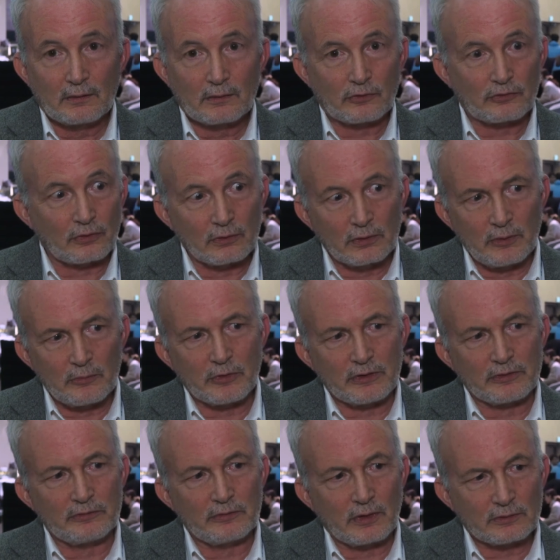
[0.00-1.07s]
There's a
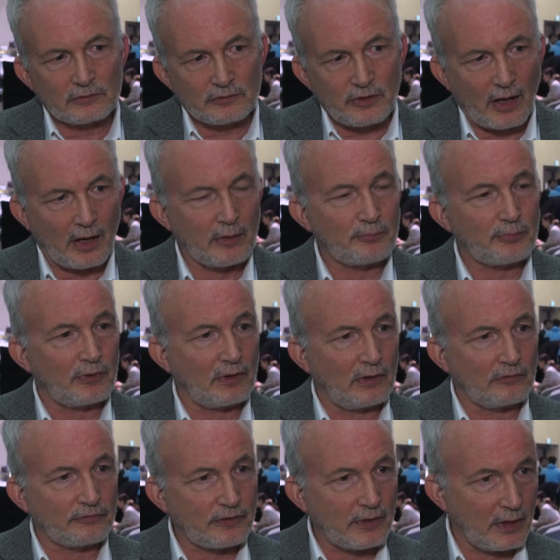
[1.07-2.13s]
limited type
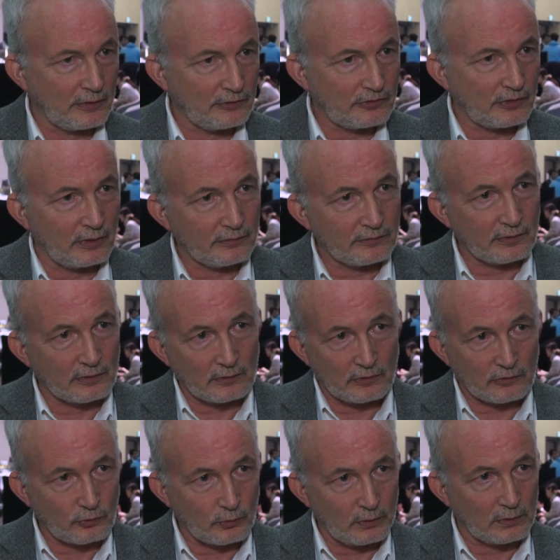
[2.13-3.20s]
of content that
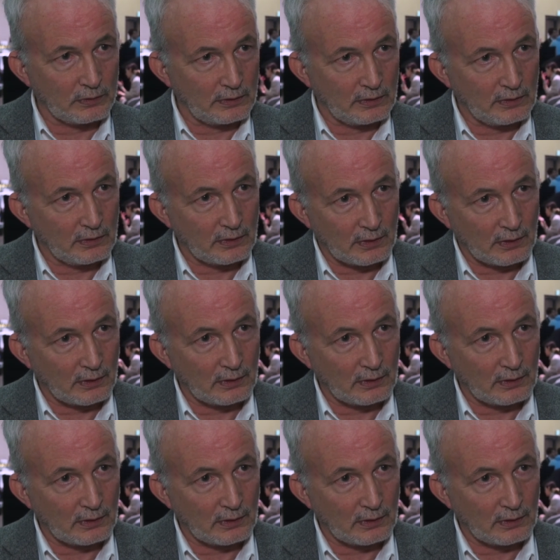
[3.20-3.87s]
is really